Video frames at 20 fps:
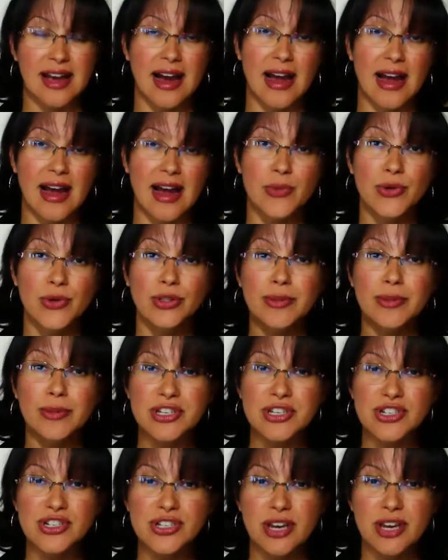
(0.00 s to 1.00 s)
I will be
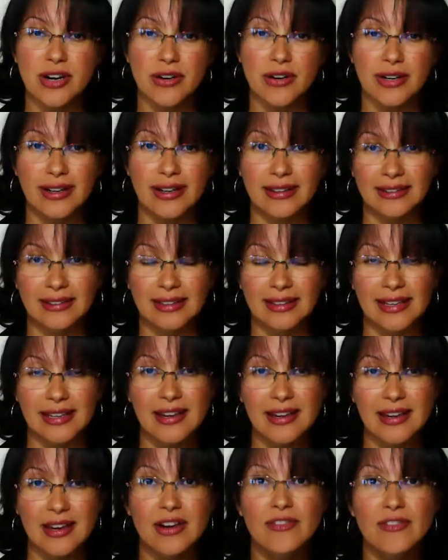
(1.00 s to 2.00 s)
sharing a
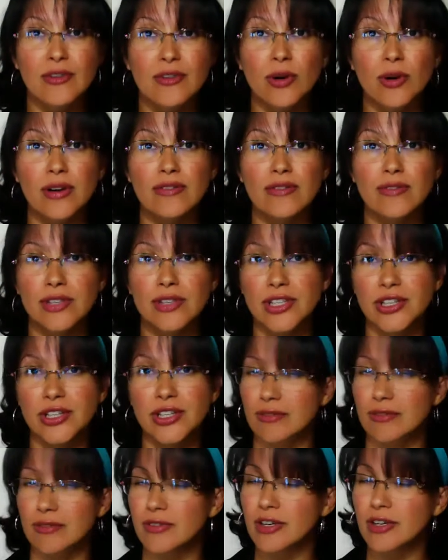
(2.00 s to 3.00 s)
link for a video,
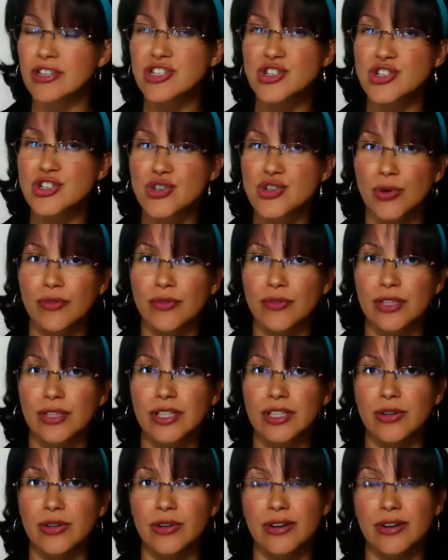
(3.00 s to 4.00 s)
a very short
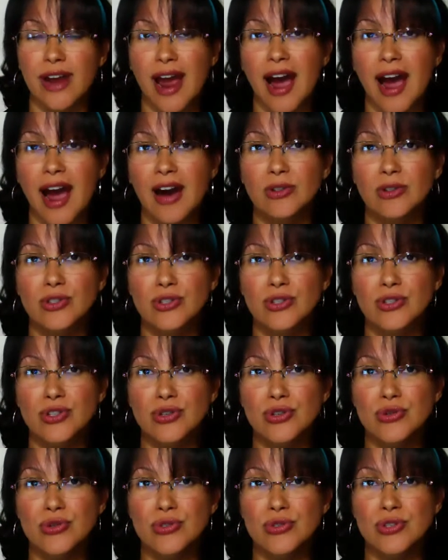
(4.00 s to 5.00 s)
video on how to
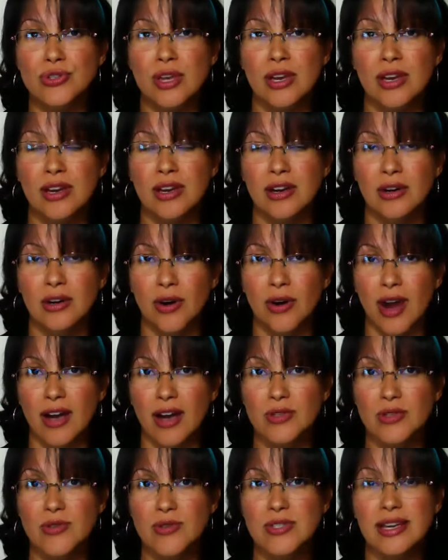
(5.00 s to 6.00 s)
use or how
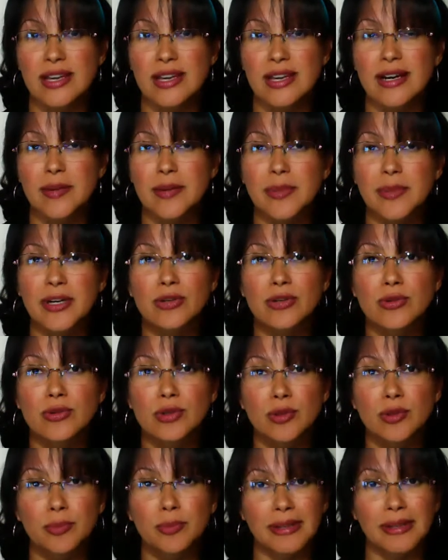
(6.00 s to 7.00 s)
to set up a
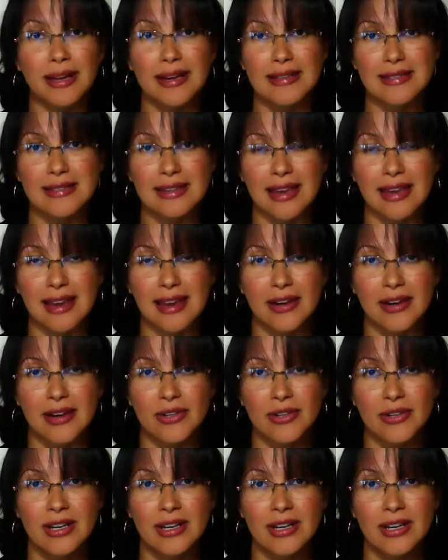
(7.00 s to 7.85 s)
Google Plus account.